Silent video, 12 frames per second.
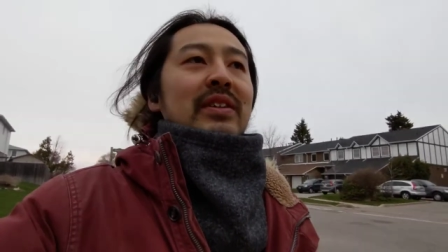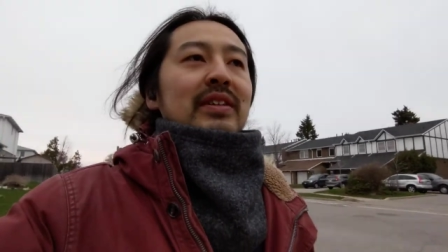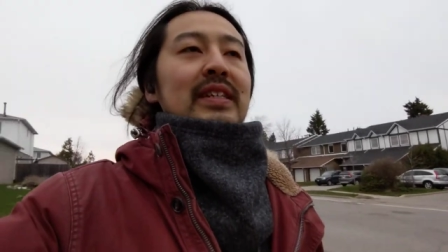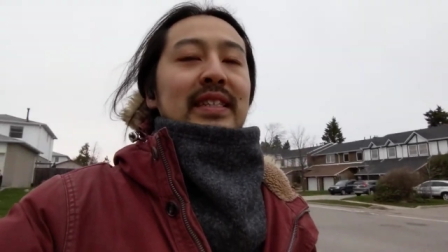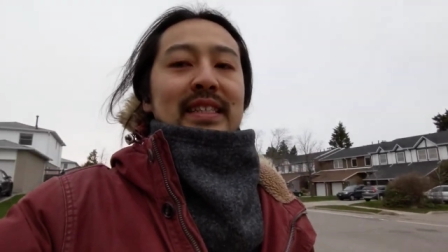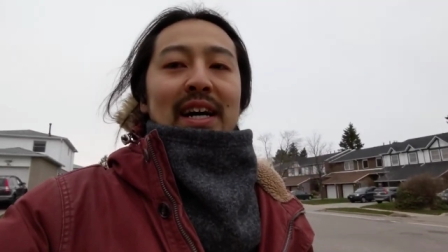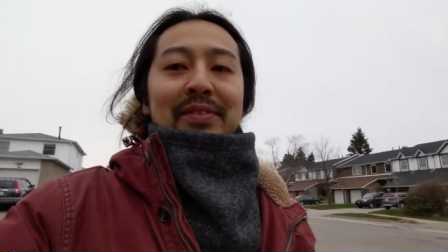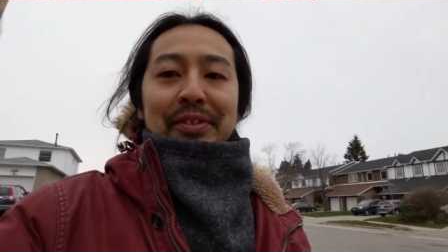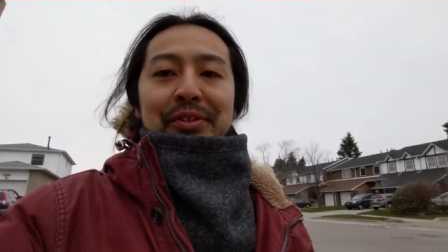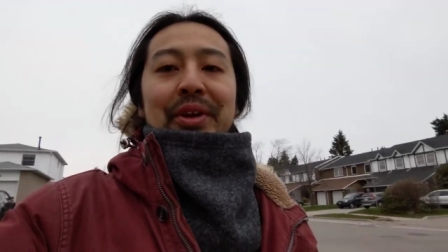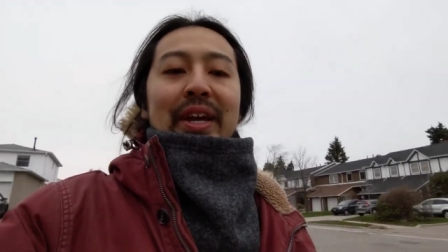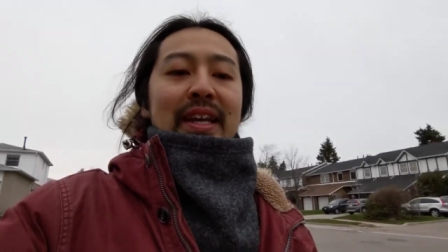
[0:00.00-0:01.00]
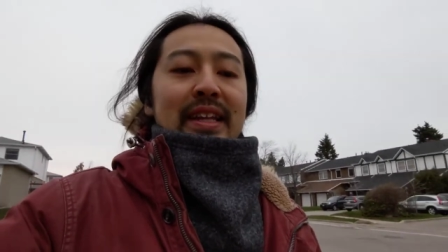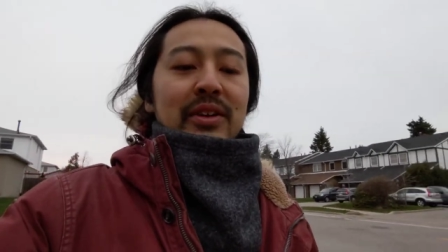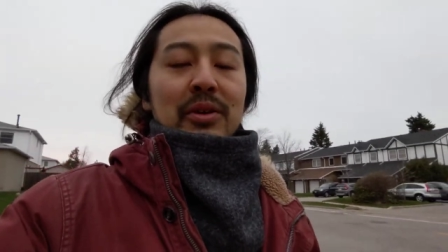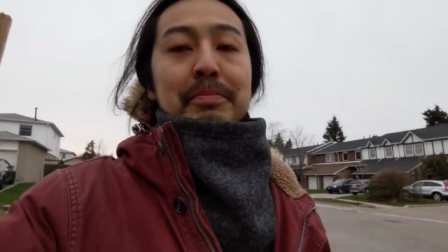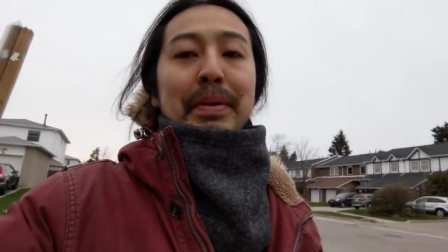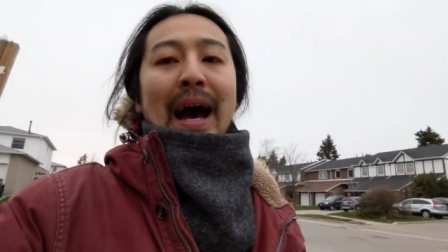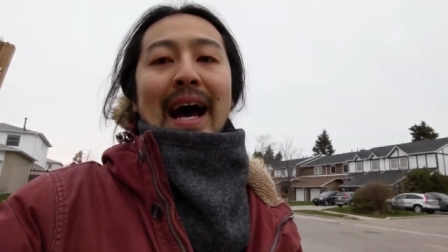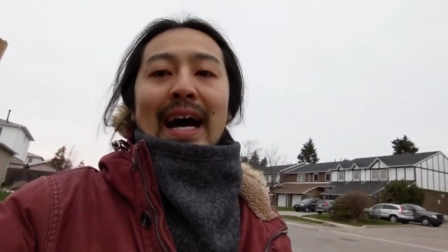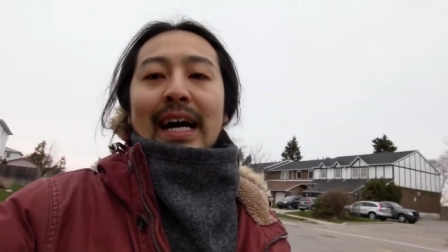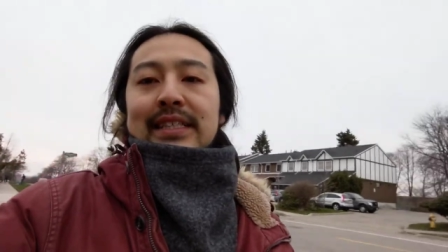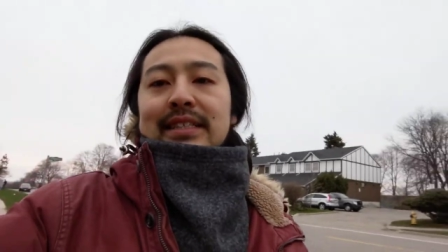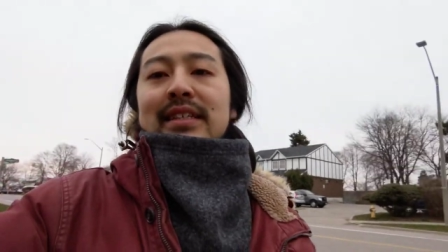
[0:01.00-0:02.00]
discovering your
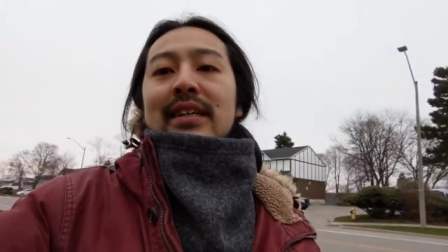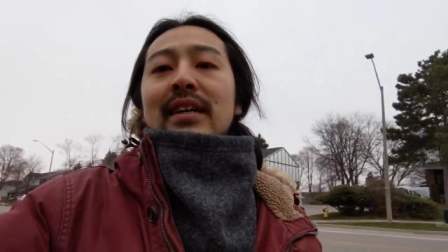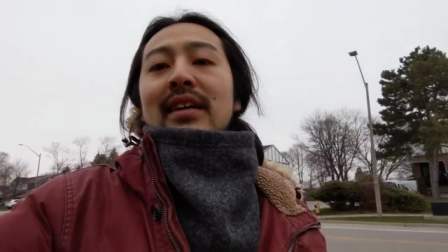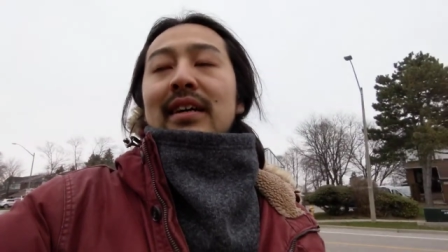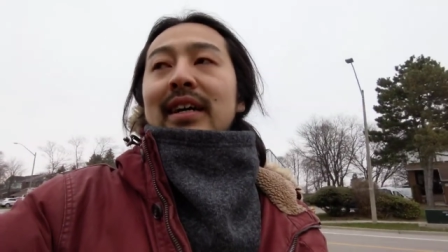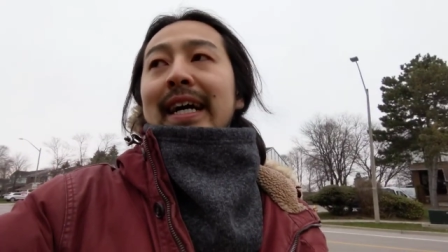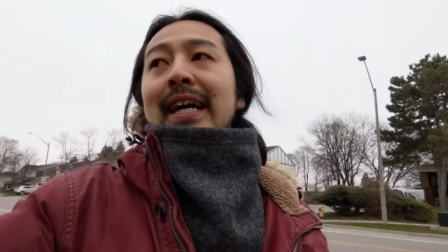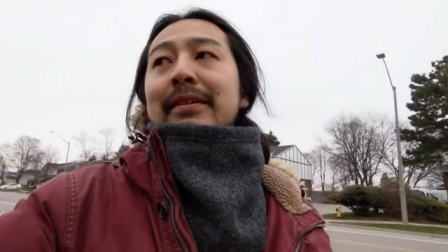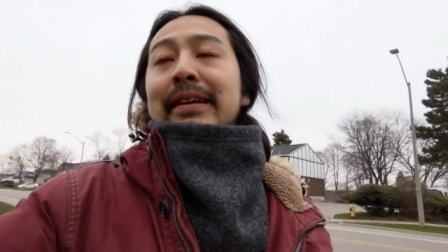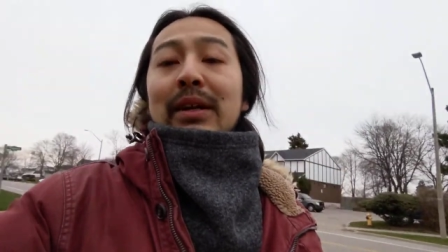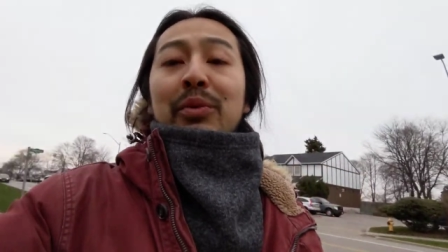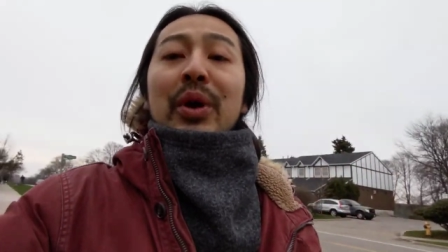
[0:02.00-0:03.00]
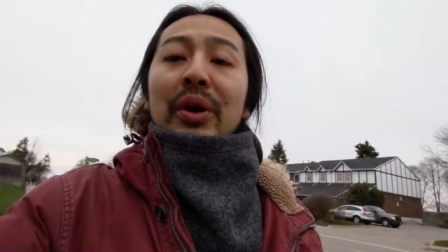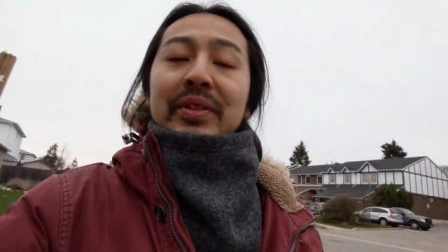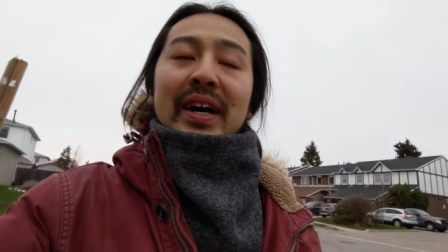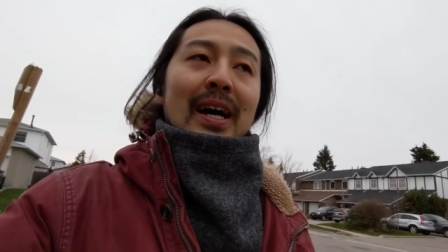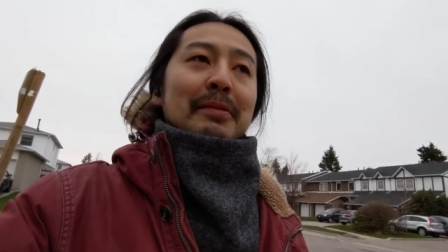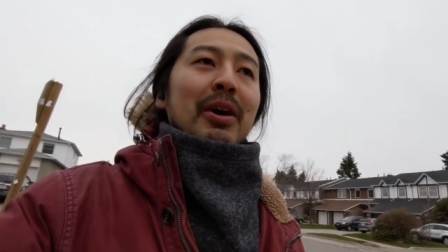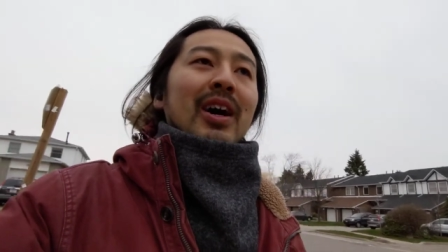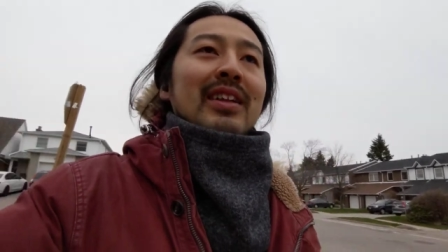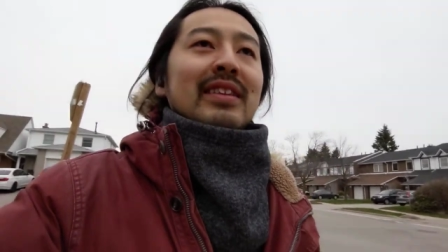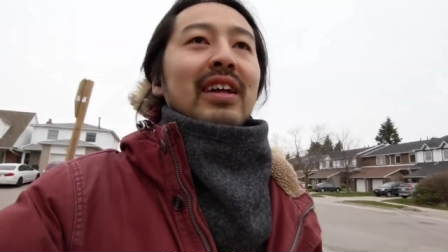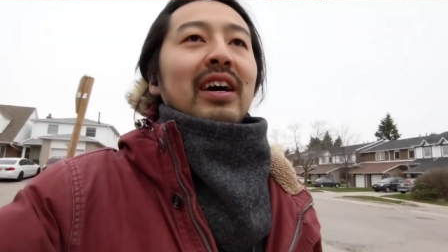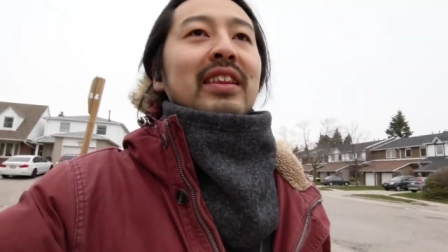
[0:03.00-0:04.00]
past uh, in the real time
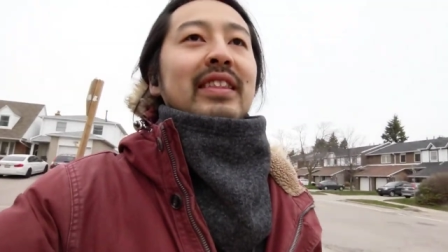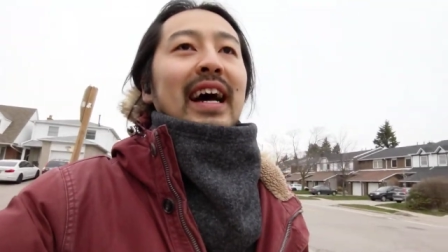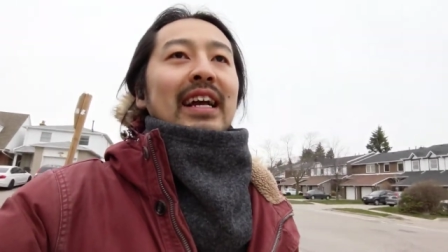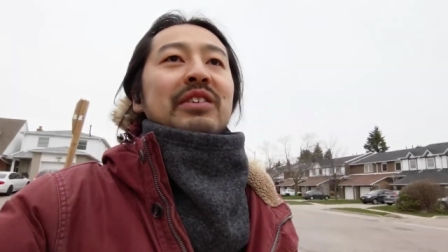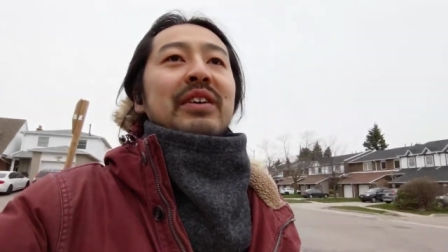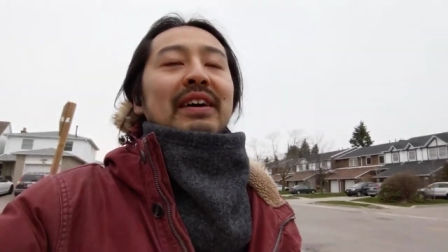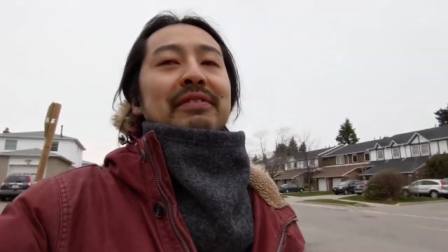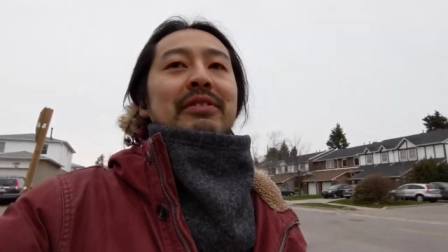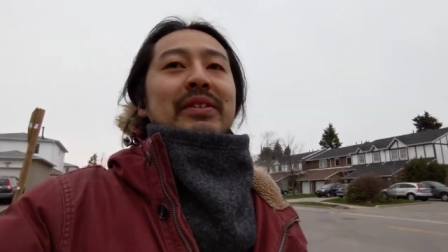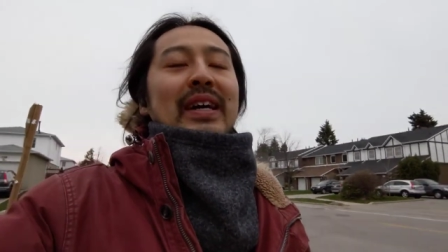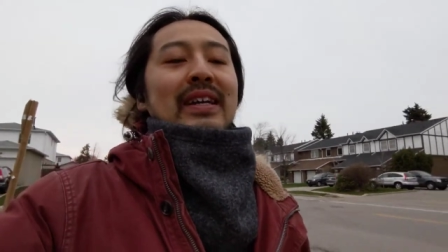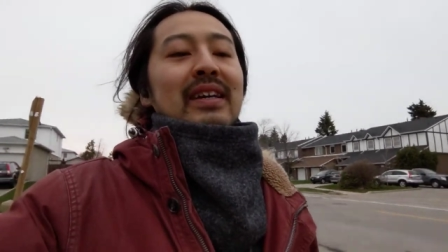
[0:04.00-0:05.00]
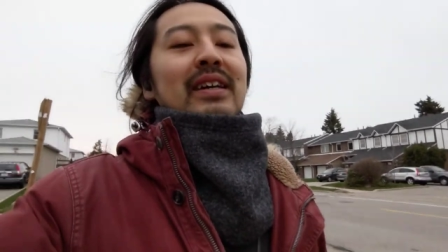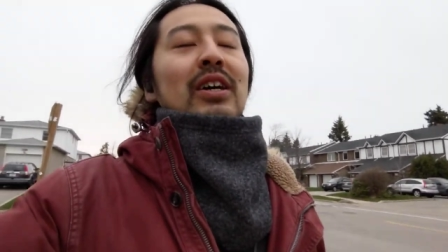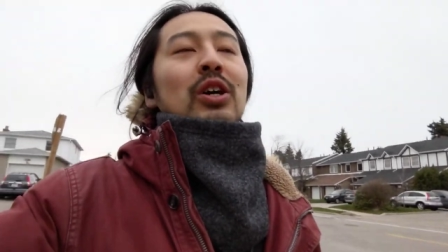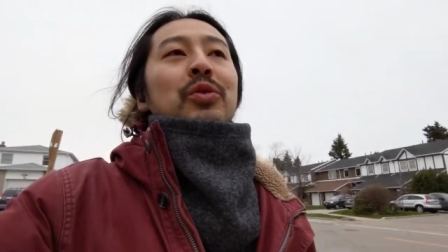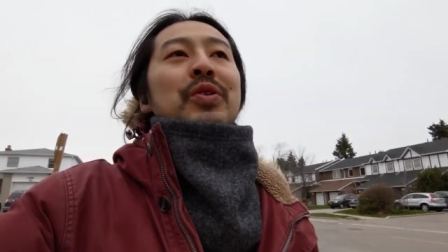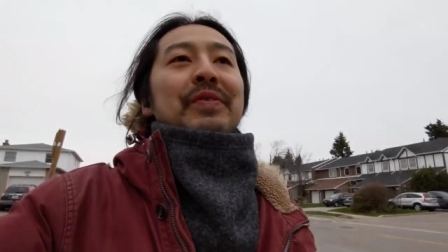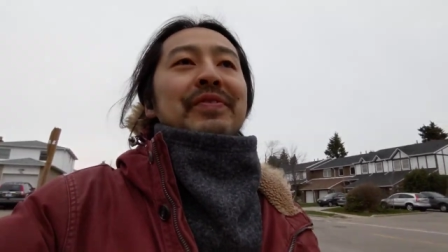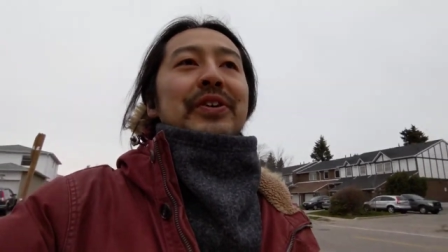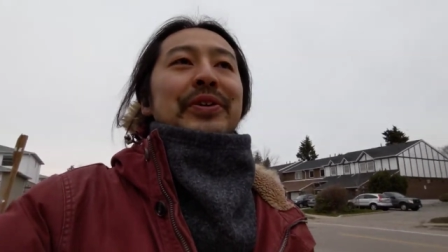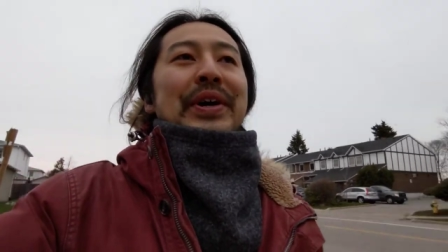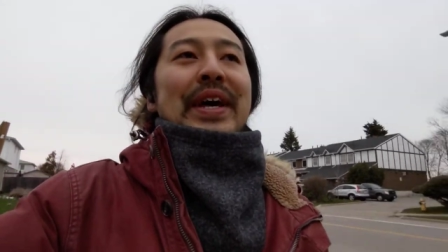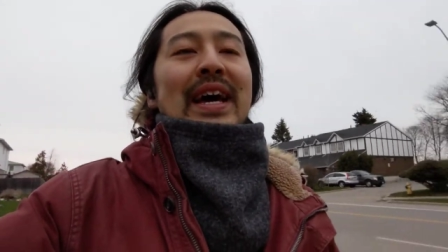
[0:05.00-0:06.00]
not not that you have to like
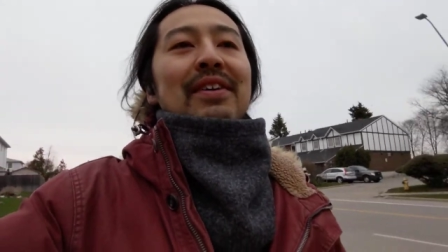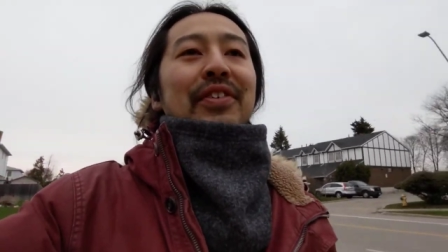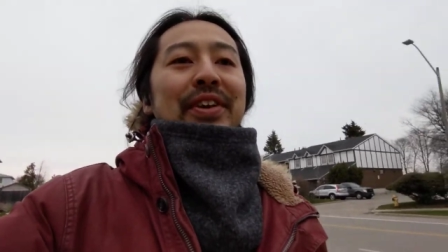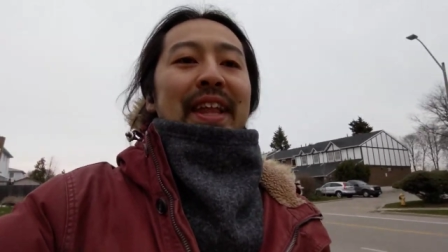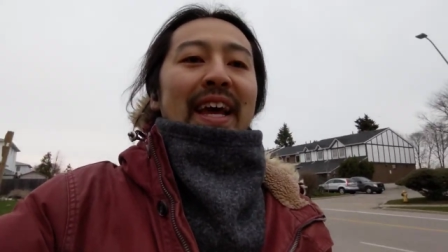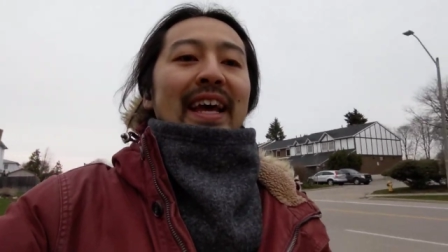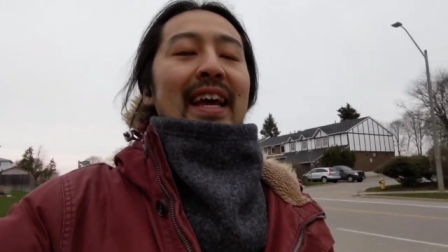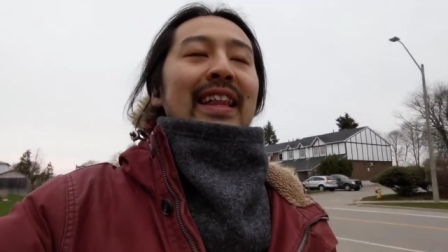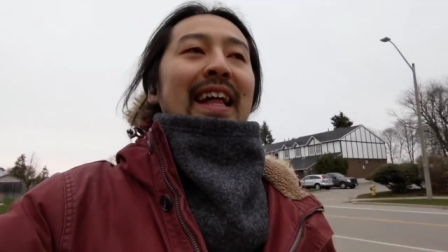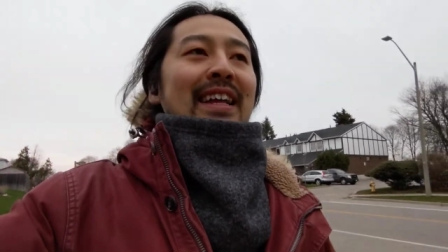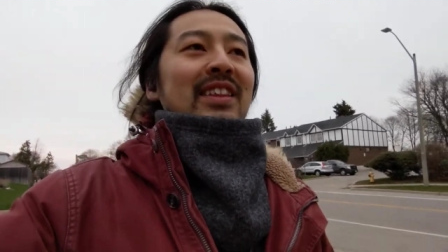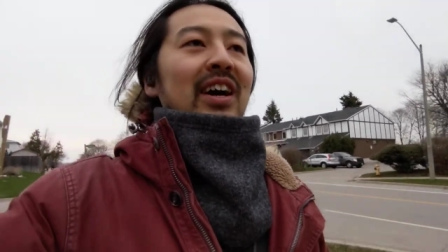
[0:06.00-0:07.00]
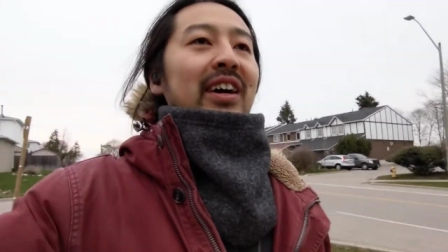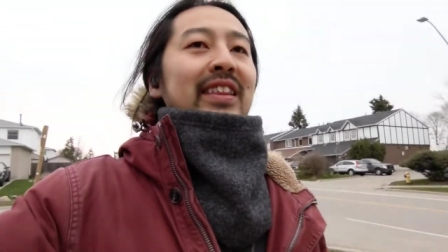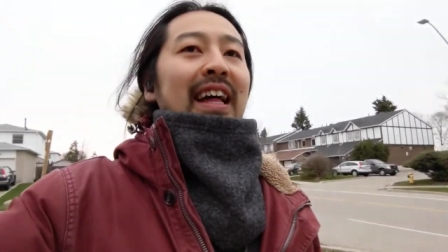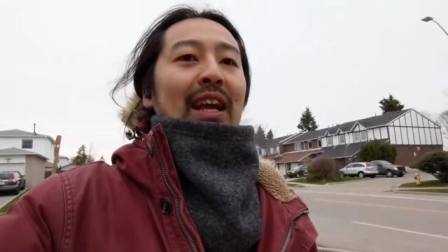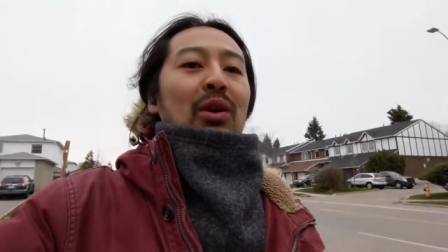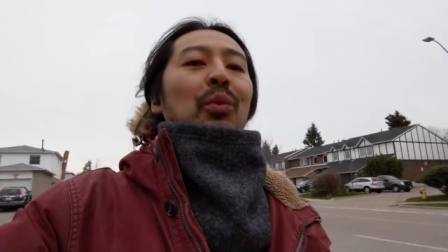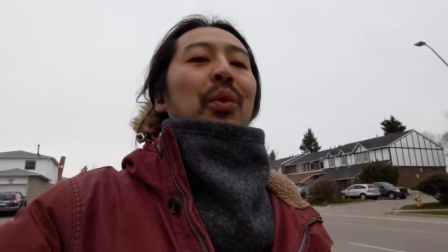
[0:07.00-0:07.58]
review it every day like not like